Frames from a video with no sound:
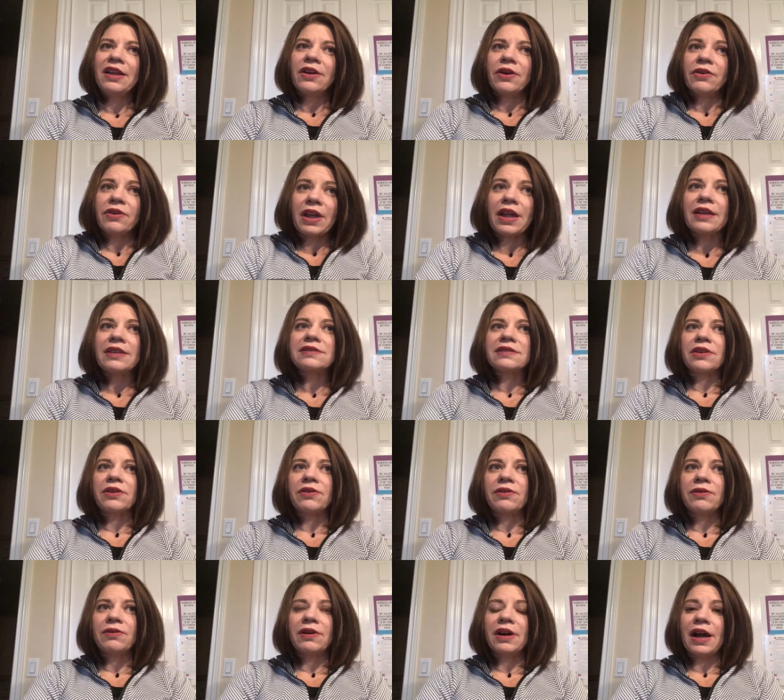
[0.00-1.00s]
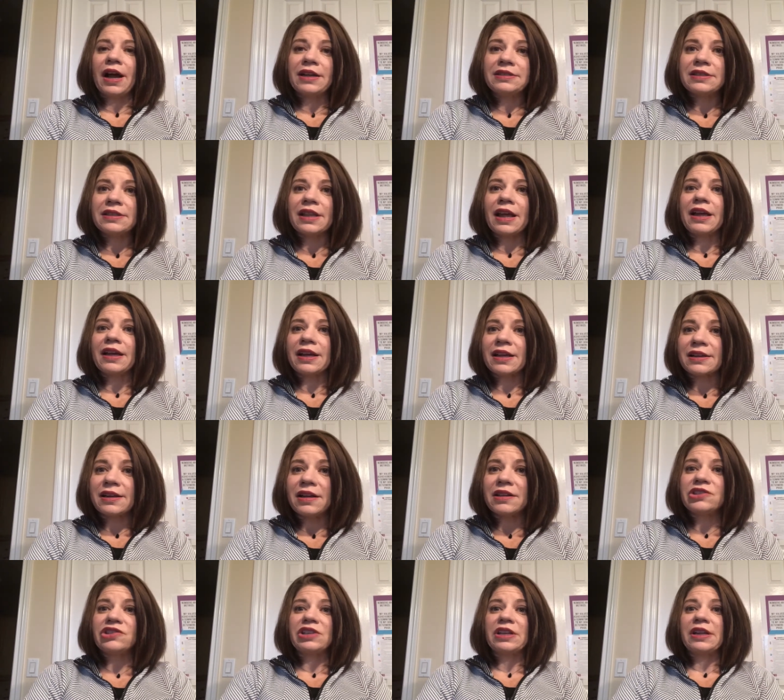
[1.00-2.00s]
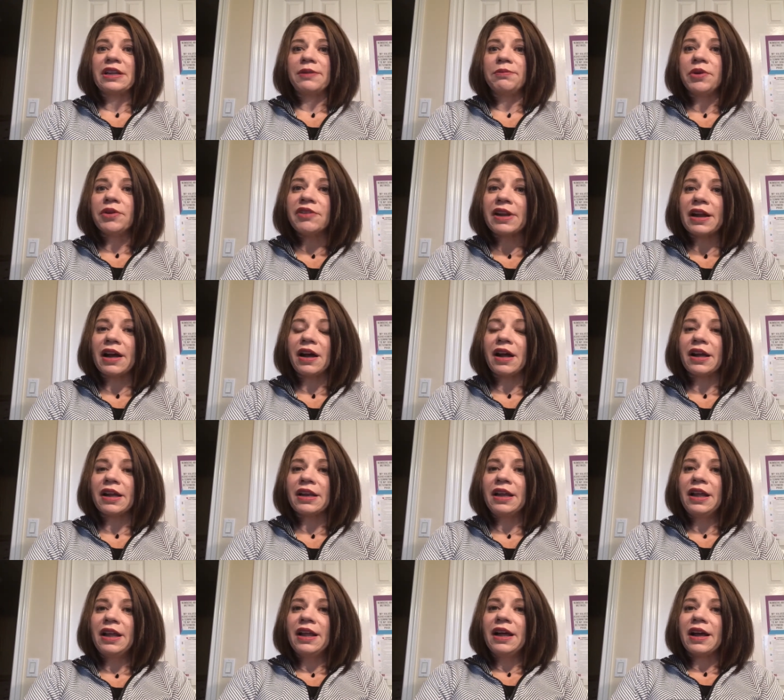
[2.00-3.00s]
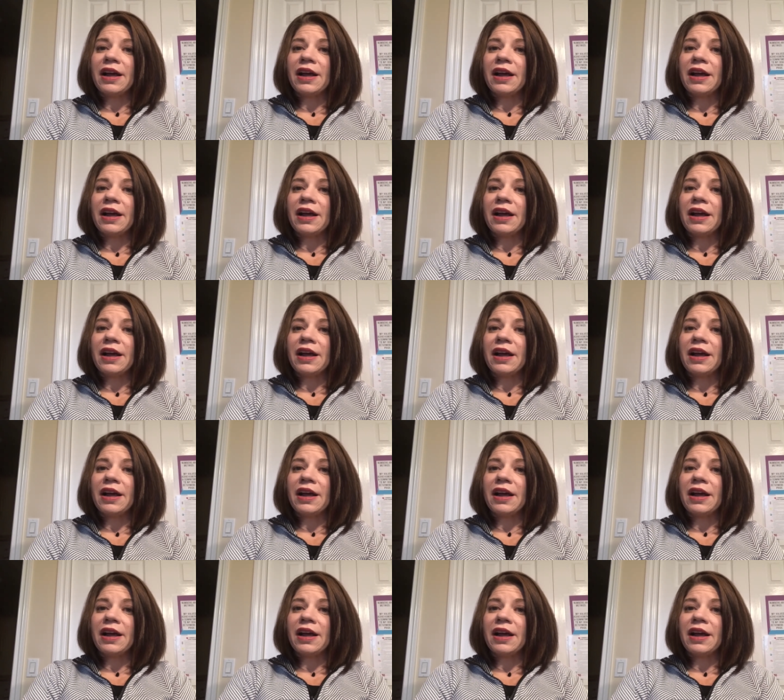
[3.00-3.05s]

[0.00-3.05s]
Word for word: Okay, so I did that. Acknowledging it. Moving on.